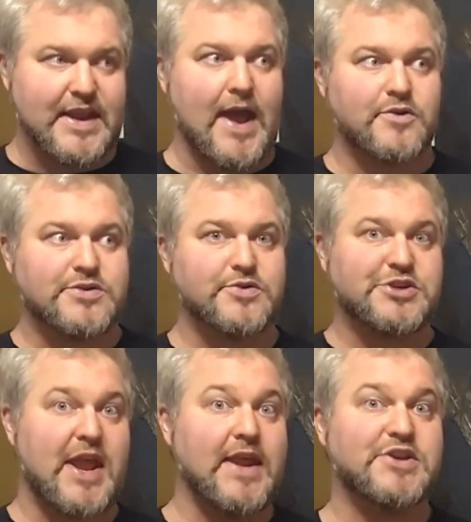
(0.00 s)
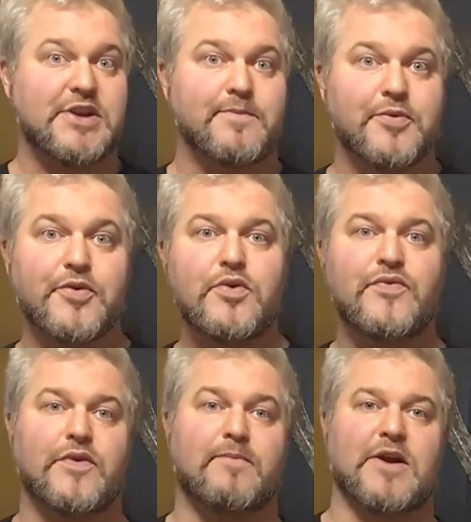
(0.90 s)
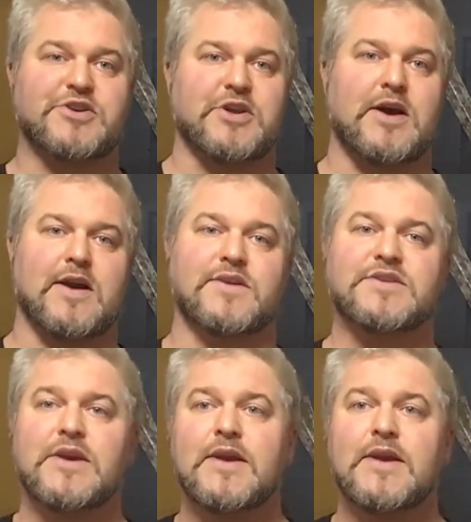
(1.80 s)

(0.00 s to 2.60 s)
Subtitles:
how to change and improve a martial art